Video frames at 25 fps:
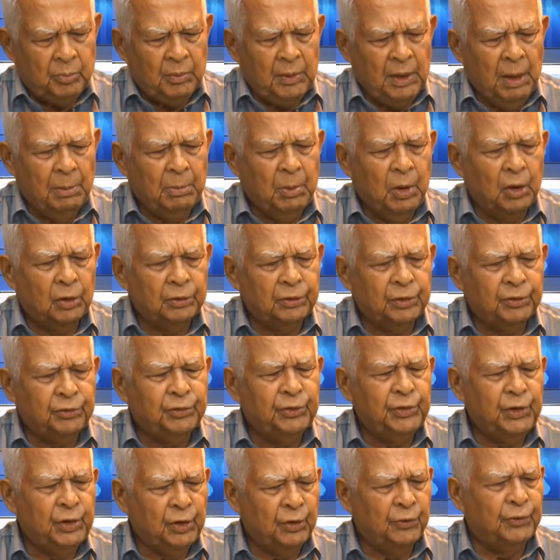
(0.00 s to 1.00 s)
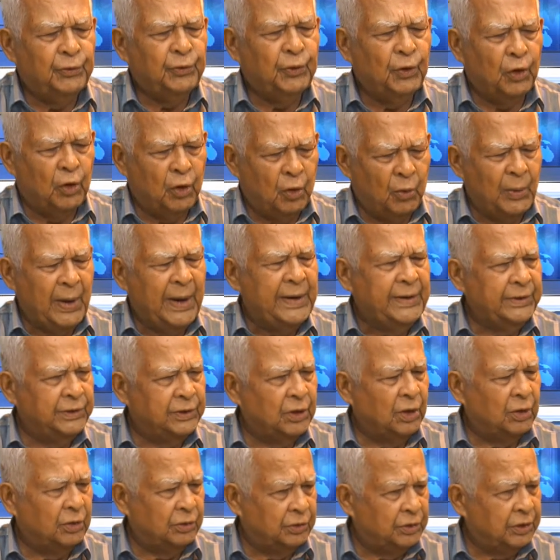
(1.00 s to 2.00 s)
about 3 or 4 went
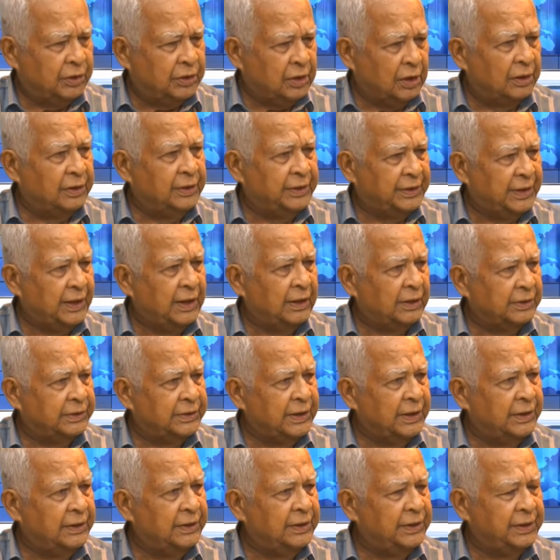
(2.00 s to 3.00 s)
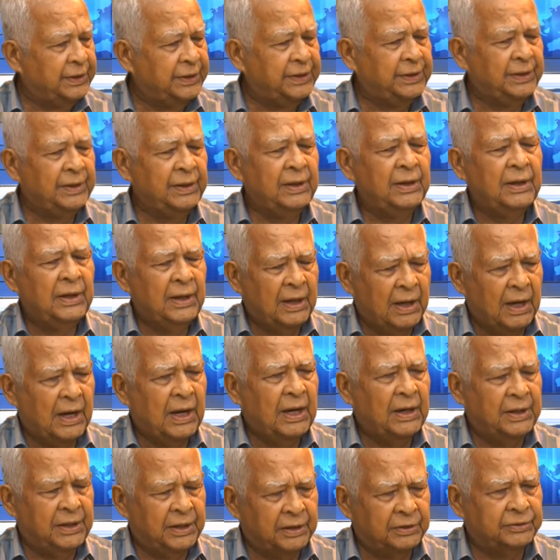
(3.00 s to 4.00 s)
on to consultants,
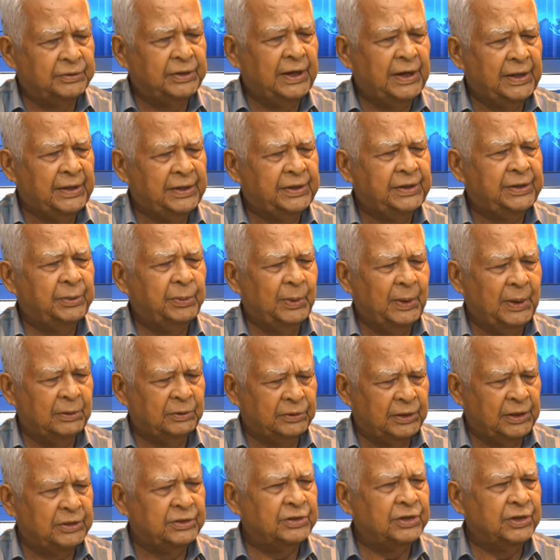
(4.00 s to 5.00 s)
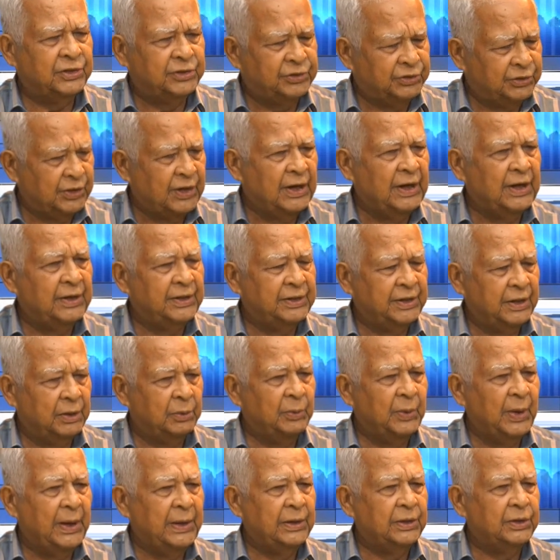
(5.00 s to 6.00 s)
and the rest were registrars
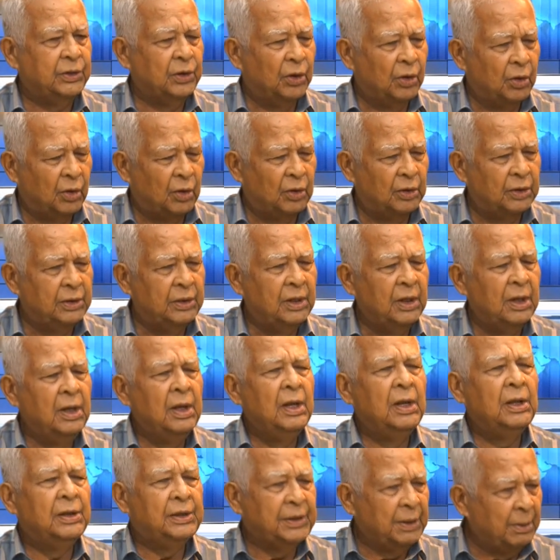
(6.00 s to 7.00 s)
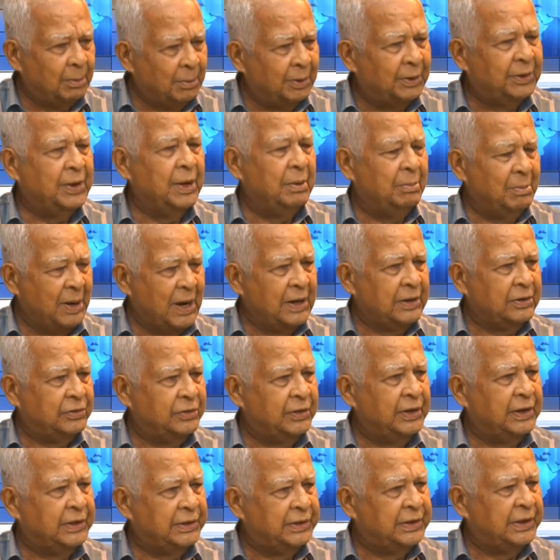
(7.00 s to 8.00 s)
and went on. Some of them
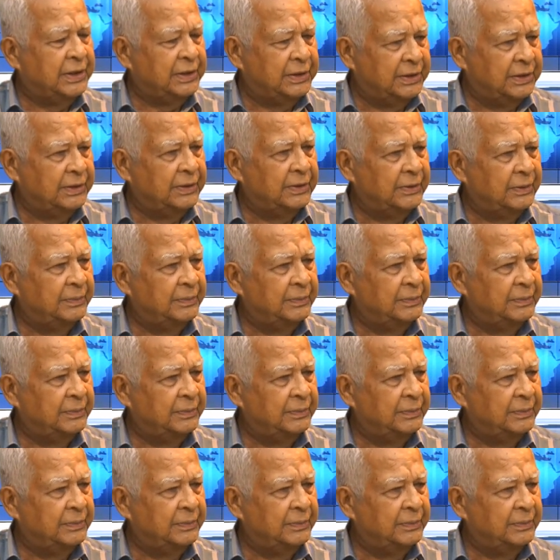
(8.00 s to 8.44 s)
migrated.